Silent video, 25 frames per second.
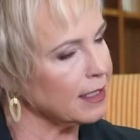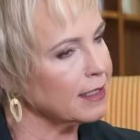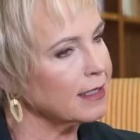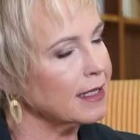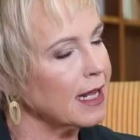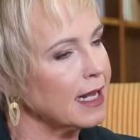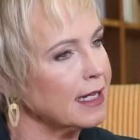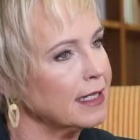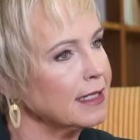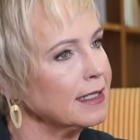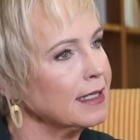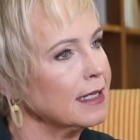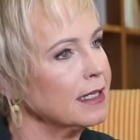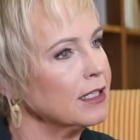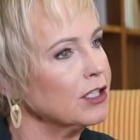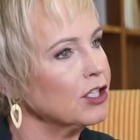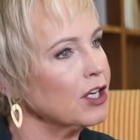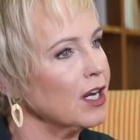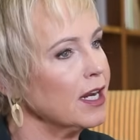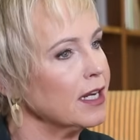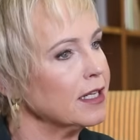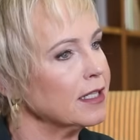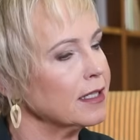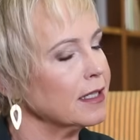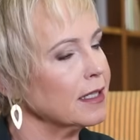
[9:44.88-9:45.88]
Does that
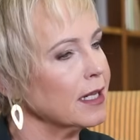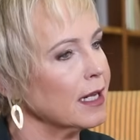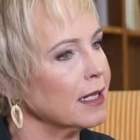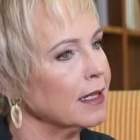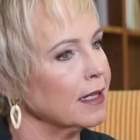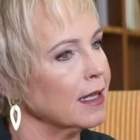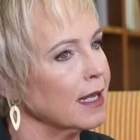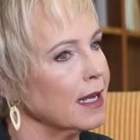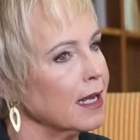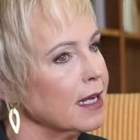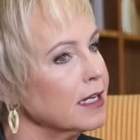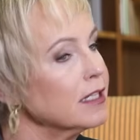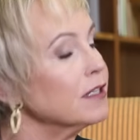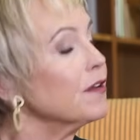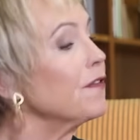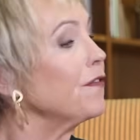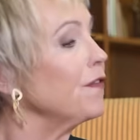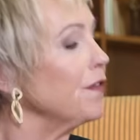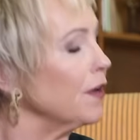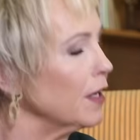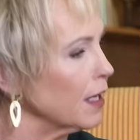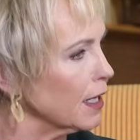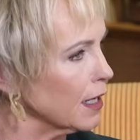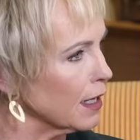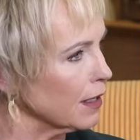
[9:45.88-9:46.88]
suggest that there is a
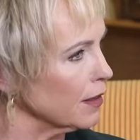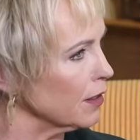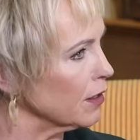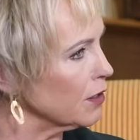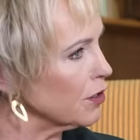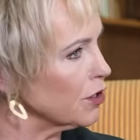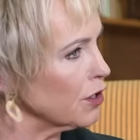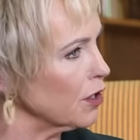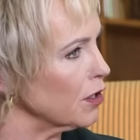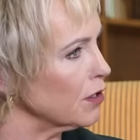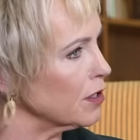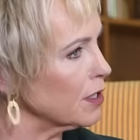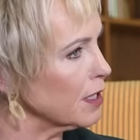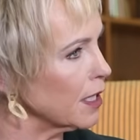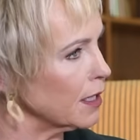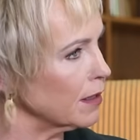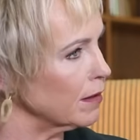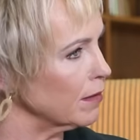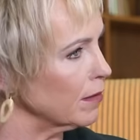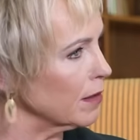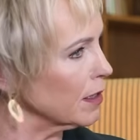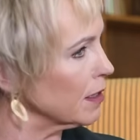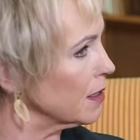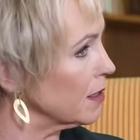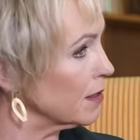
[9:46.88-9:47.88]
feeling in the church that
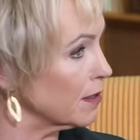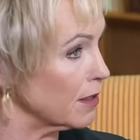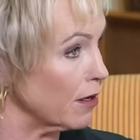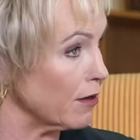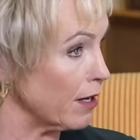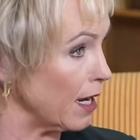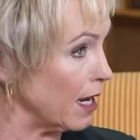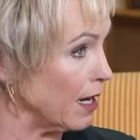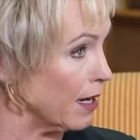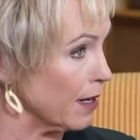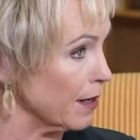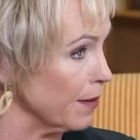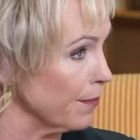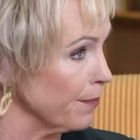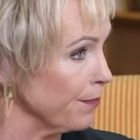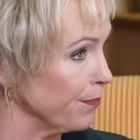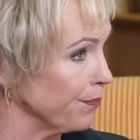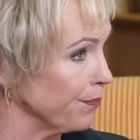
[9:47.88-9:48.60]
this is okay?